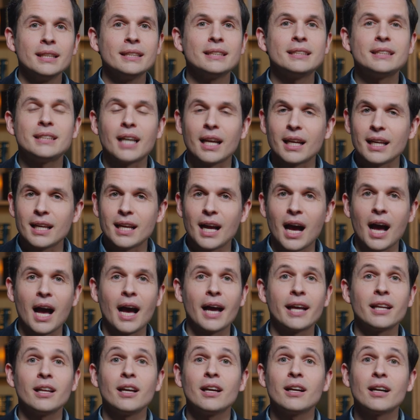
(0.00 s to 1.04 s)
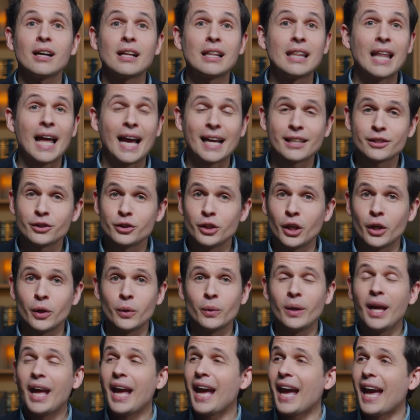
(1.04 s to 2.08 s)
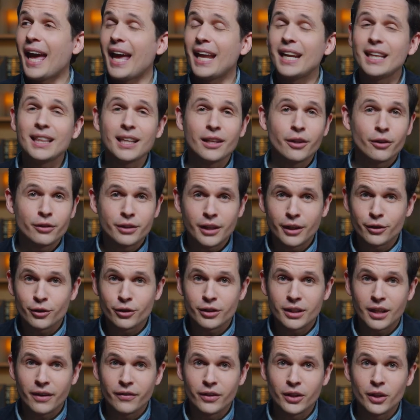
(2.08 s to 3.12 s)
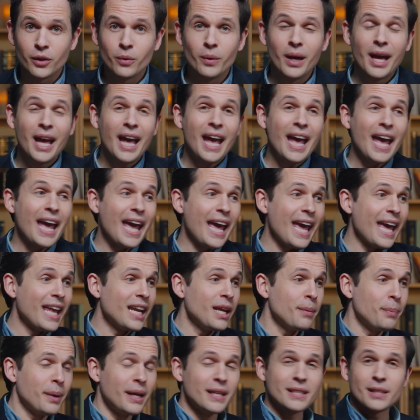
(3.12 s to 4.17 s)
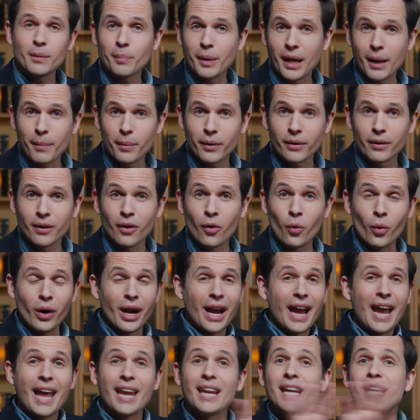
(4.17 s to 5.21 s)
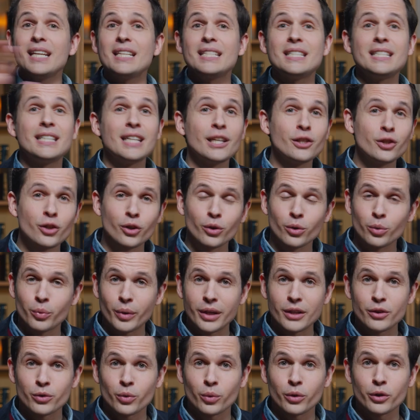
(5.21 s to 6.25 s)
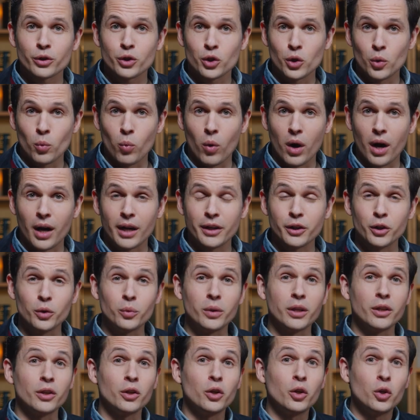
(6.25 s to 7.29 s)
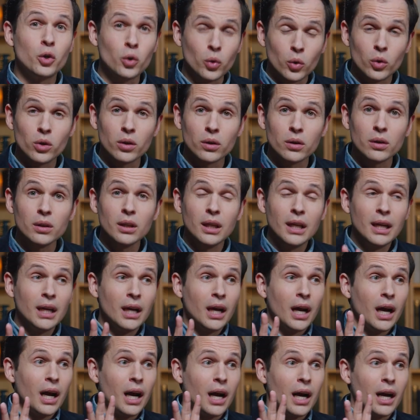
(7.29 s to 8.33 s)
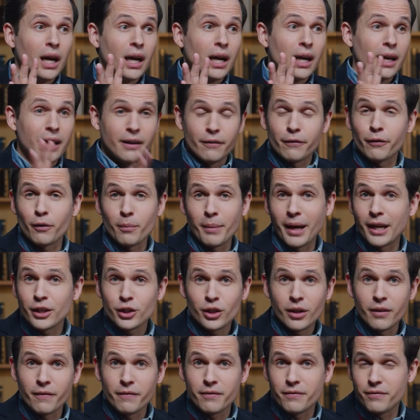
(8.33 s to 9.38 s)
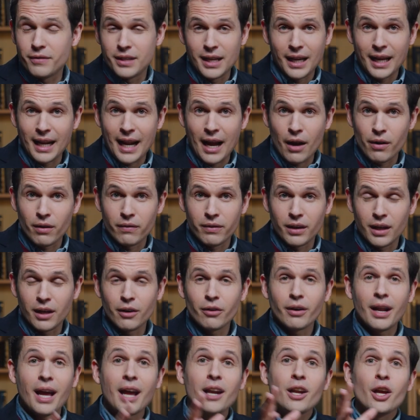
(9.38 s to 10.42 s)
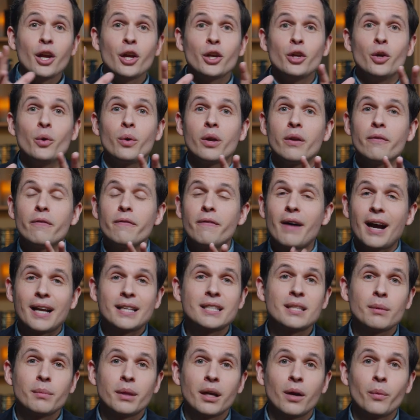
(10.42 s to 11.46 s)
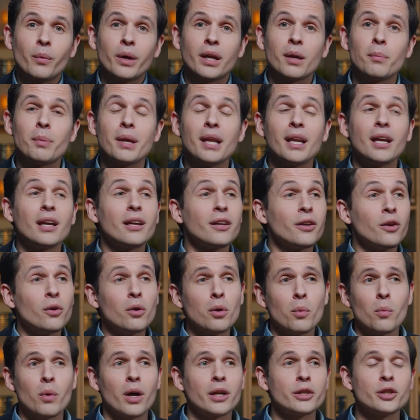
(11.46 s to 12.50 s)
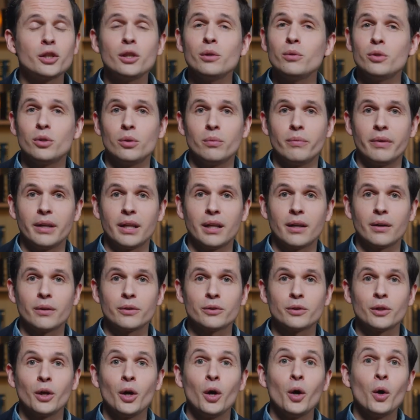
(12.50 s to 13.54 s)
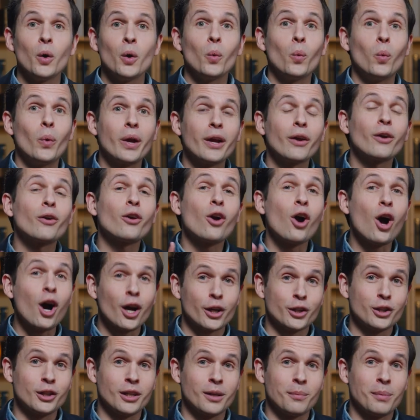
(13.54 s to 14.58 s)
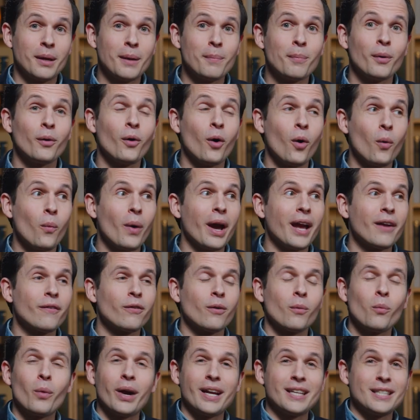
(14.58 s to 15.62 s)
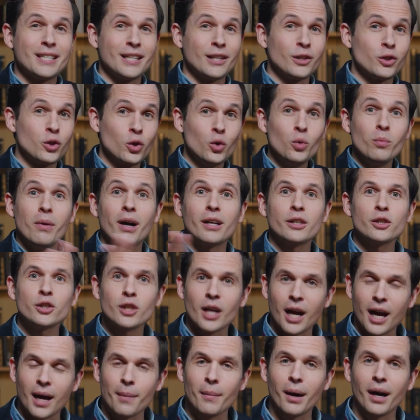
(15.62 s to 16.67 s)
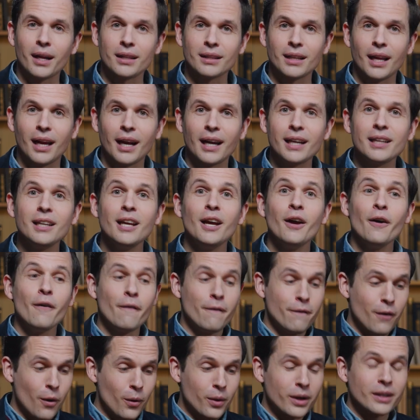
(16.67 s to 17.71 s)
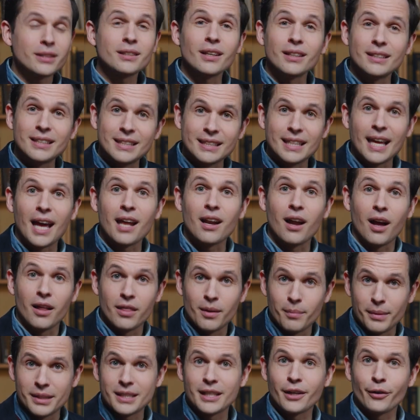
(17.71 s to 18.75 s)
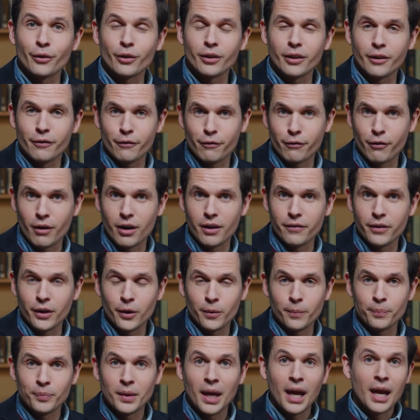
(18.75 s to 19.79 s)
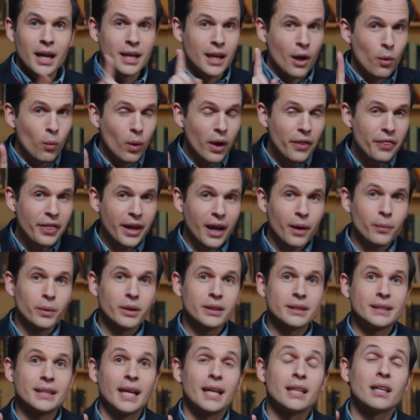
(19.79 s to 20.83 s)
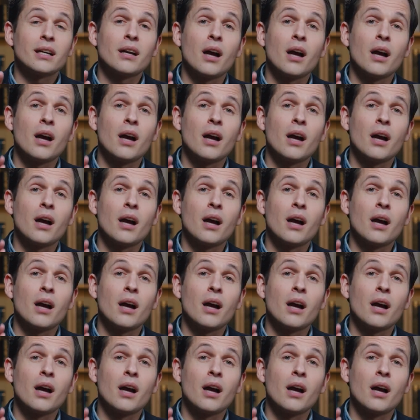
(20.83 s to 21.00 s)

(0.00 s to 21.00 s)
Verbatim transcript: study guide, class note, anything your teacher's given you, any piece of paper or any digital resource you want. You can Google uh, information and dig it out of the internet. You can find something on Wikipedia. You can watch YouTube videos. We're cautioning people away from wasting too much time online. Focus instead on the material in front of you. Now, one thing I will say the